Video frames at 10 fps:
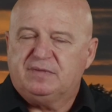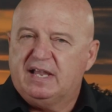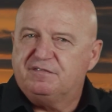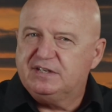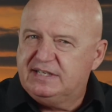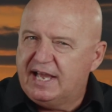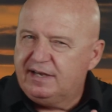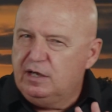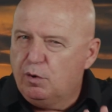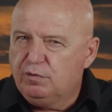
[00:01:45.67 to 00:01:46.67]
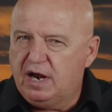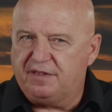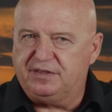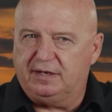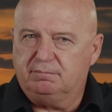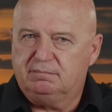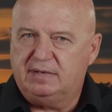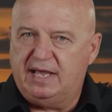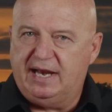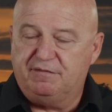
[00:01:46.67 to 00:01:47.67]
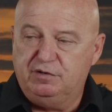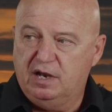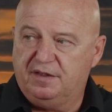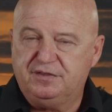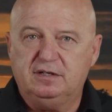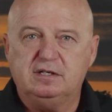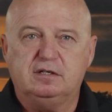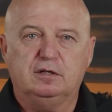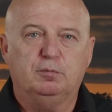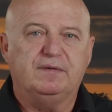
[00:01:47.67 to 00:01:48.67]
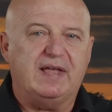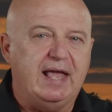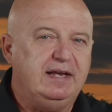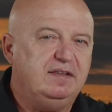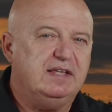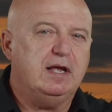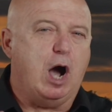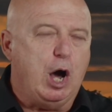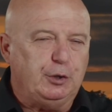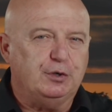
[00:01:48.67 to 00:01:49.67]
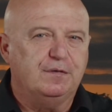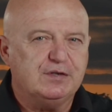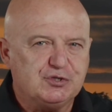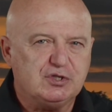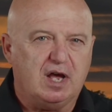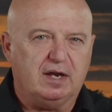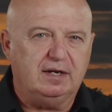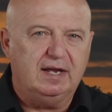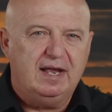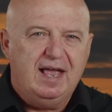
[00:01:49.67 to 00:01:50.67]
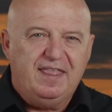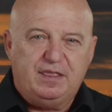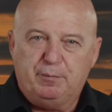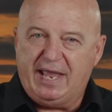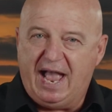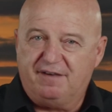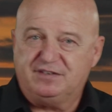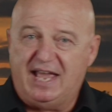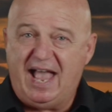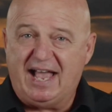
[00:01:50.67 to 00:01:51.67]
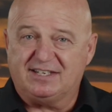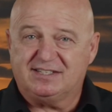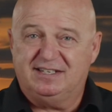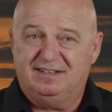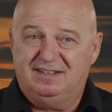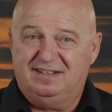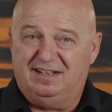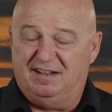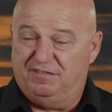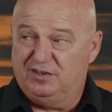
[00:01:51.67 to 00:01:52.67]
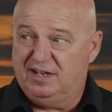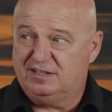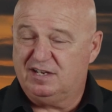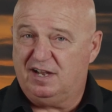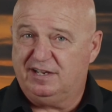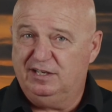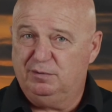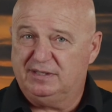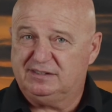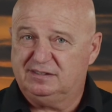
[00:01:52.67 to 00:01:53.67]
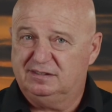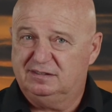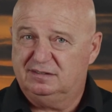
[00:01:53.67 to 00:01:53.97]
If the dead know nothing and have nothing to do with anything under the sun, then we have to ask, if they're not talking to us,